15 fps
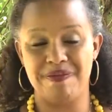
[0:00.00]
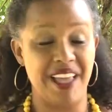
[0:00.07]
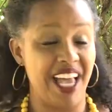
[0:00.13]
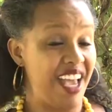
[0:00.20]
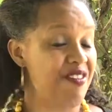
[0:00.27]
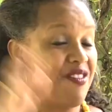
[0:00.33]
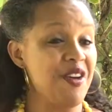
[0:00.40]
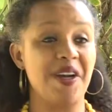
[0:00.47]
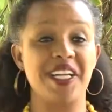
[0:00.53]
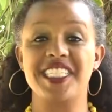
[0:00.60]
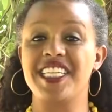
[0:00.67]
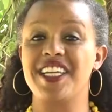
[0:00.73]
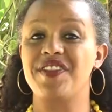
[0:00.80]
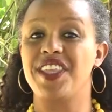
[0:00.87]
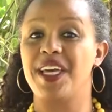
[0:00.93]
I have no
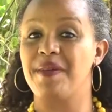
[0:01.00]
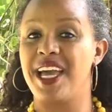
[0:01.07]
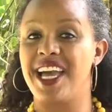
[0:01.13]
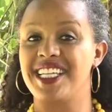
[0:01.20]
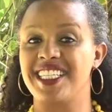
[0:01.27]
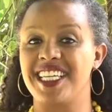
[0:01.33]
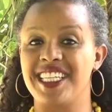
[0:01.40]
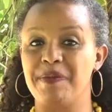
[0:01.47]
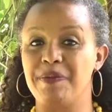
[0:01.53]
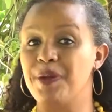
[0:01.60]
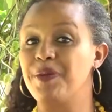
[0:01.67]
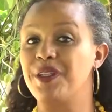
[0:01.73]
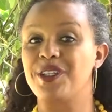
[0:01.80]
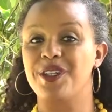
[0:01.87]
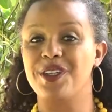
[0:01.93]
idea if that has any
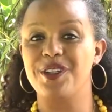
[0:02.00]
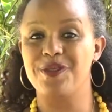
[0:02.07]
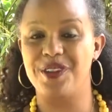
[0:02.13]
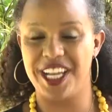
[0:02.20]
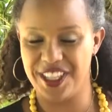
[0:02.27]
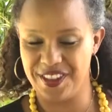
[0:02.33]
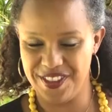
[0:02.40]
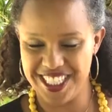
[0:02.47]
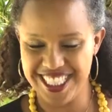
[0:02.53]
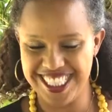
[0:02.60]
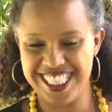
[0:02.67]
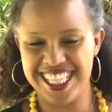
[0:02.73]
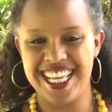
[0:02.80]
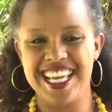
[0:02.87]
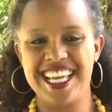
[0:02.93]
biblical
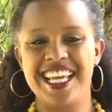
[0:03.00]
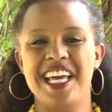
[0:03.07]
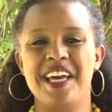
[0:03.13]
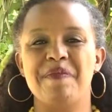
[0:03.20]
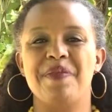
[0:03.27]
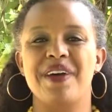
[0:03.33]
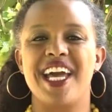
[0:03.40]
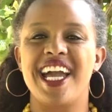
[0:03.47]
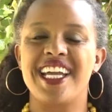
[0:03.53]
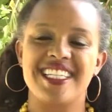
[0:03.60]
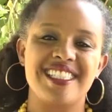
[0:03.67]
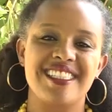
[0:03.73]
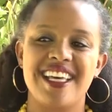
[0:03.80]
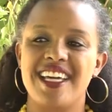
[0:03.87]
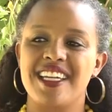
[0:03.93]
relevance, but I
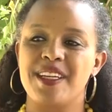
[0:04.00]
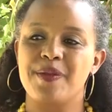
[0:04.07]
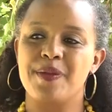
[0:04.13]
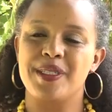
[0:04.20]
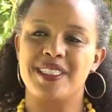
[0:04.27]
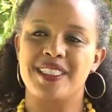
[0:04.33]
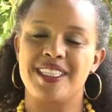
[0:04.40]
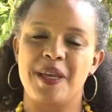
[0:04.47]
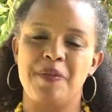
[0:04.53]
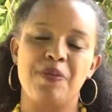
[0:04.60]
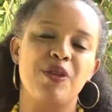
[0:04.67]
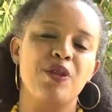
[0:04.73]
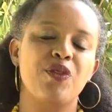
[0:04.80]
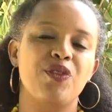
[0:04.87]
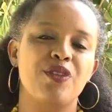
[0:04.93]
just thought it was a
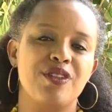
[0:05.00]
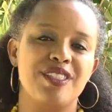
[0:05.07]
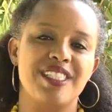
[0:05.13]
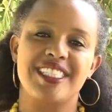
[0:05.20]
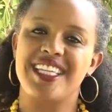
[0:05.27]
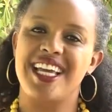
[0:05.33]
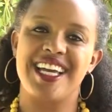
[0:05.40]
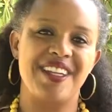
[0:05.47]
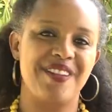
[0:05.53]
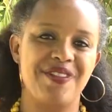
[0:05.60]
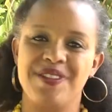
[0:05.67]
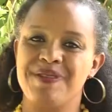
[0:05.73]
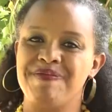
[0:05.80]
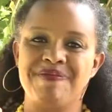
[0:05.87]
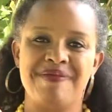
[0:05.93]
beautiful, just kind of,
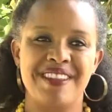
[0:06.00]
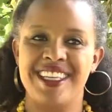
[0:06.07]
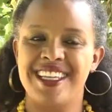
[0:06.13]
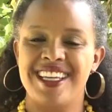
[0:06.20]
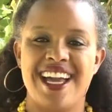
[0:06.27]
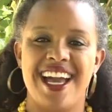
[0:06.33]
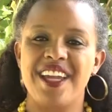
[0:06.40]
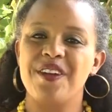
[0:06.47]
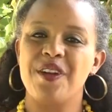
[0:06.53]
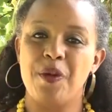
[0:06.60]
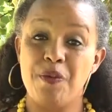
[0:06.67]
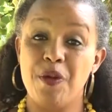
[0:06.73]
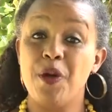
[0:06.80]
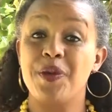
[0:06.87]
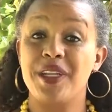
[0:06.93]
I don't know,
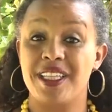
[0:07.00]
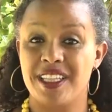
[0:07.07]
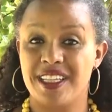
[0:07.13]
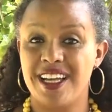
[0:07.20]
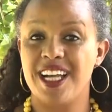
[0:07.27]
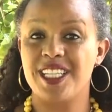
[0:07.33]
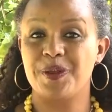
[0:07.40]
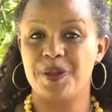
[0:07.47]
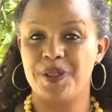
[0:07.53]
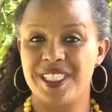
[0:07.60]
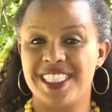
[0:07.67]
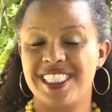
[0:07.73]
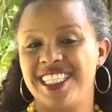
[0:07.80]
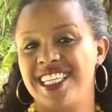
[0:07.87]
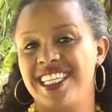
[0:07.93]
moment in the gospel to
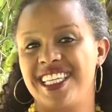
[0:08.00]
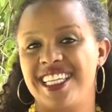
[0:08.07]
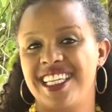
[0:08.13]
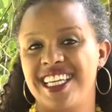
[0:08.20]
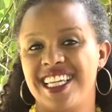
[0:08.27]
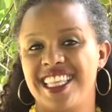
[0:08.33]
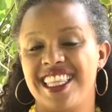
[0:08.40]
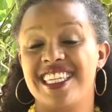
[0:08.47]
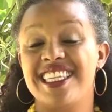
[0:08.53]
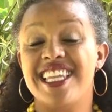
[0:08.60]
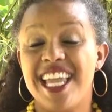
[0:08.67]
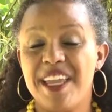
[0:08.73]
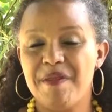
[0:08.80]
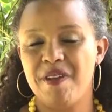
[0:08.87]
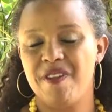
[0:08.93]
see the
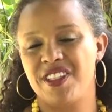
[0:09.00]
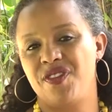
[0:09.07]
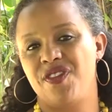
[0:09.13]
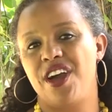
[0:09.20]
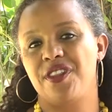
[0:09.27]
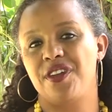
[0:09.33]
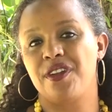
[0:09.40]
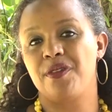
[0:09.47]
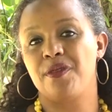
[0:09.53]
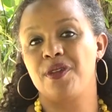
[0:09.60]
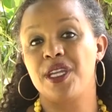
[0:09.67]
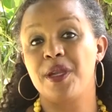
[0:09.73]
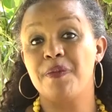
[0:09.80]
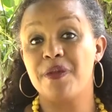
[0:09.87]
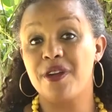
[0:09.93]
name of his father
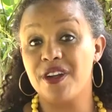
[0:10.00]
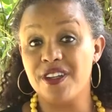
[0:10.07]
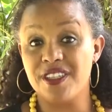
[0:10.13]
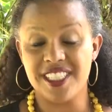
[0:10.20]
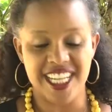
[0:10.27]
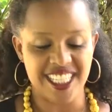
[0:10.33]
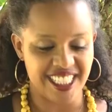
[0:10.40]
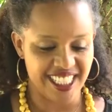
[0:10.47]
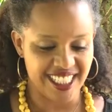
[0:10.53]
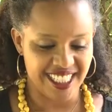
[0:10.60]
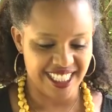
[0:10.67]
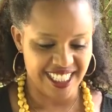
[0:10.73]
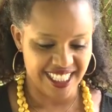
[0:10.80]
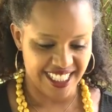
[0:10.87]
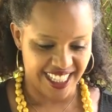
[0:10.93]
reemerge at
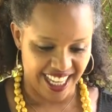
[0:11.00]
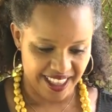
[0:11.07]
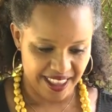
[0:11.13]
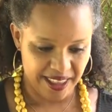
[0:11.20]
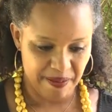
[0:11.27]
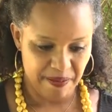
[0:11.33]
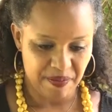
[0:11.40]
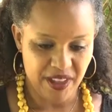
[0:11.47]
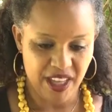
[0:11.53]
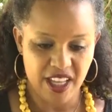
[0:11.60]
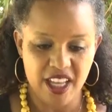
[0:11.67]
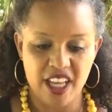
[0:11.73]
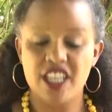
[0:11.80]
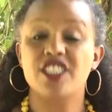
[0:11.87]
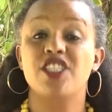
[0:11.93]
Jesus' death.
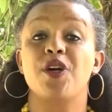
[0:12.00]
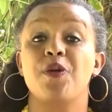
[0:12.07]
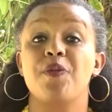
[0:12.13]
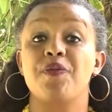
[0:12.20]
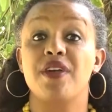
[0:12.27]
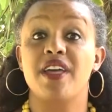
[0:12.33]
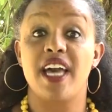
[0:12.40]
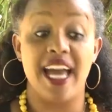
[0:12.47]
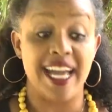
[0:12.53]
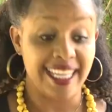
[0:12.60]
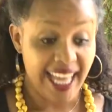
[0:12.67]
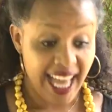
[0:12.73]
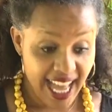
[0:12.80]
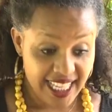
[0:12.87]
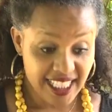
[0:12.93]
So, a
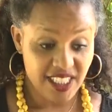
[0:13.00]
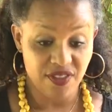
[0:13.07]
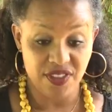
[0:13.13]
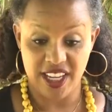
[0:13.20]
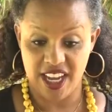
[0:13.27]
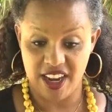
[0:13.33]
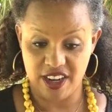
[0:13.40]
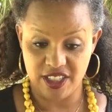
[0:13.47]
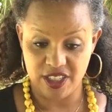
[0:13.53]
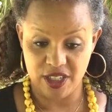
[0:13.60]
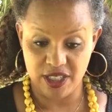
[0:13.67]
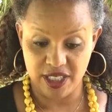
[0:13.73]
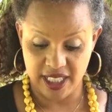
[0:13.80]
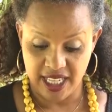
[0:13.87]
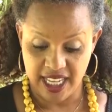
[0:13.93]
cast of
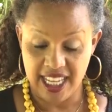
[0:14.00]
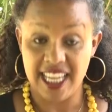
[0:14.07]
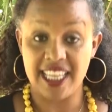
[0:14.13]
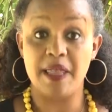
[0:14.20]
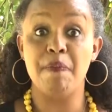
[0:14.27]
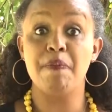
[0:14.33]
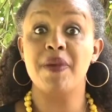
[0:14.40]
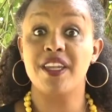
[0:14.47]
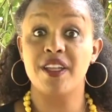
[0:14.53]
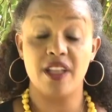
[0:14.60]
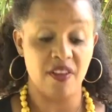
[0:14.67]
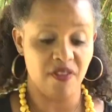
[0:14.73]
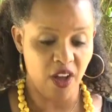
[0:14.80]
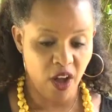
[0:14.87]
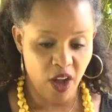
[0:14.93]
characters in the middle
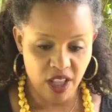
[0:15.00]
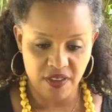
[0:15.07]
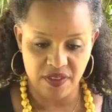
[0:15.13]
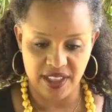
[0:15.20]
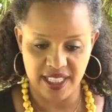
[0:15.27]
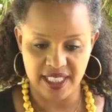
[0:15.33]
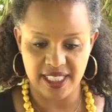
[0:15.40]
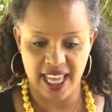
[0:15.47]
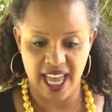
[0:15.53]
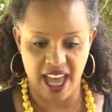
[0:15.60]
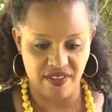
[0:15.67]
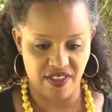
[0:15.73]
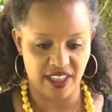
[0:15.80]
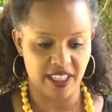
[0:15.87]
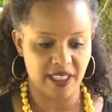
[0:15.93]
of all of this
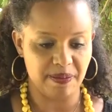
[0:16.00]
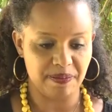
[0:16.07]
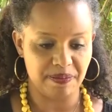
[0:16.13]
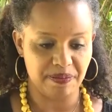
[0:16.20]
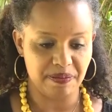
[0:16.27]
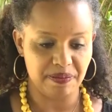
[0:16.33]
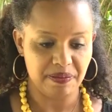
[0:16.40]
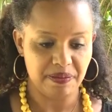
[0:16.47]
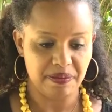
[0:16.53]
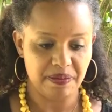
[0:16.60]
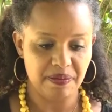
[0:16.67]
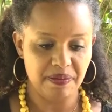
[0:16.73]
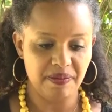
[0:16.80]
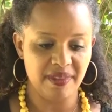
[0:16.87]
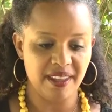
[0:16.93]
havoc.
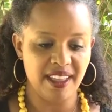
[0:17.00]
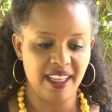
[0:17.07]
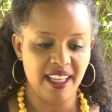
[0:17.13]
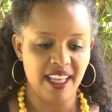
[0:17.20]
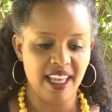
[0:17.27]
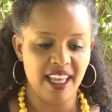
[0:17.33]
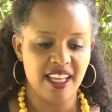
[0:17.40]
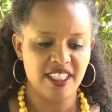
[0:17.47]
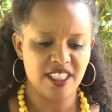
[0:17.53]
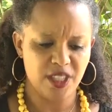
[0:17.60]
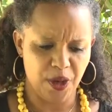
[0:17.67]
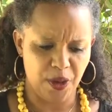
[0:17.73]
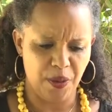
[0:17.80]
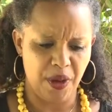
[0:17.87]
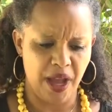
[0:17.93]

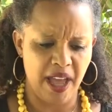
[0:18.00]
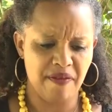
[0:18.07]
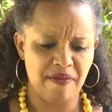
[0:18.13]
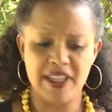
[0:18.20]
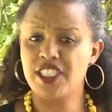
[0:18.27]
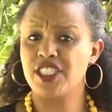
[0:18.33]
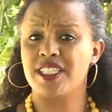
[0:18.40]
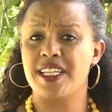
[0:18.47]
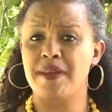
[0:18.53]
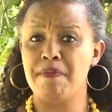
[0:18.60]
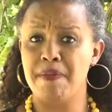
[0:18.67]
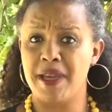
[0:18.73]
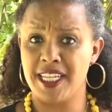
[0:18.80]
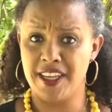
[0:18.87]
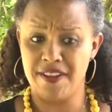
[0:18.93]
So, I've mentioned
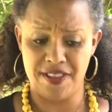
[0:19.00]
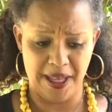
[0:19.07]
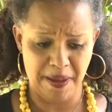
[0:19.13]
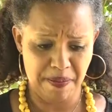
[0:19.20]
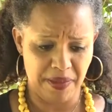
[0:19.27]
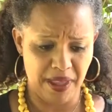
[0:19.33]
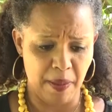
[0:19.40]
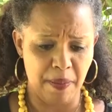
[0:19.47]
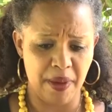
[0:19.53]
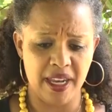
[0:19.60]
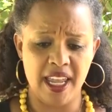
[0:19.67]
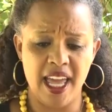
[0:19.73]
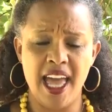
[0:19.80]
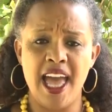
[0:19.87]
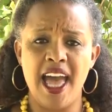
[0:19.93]
many of them,
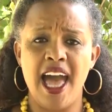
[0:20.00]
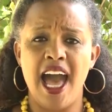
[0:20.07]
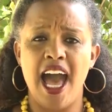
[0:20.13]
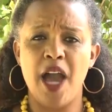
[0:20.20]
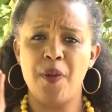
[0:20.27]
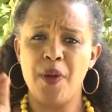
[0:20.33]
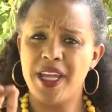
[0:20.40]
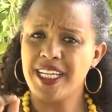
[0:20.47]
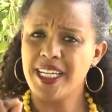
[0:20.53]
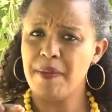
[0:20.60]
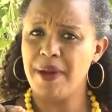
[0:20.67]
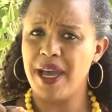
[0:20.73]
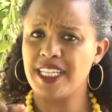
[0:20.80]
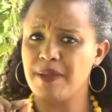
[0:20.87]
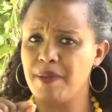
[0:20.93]
but I want to come
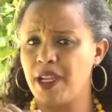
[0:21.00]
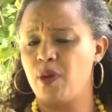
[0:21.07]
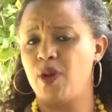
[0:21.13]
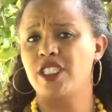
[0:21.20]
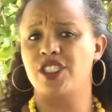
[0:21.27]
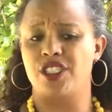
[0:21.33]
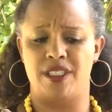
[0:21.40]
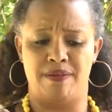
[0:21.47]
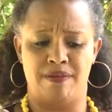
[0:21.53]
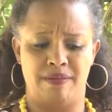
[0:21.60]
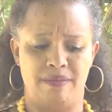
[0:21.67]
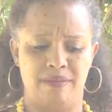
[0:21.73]
back to my question.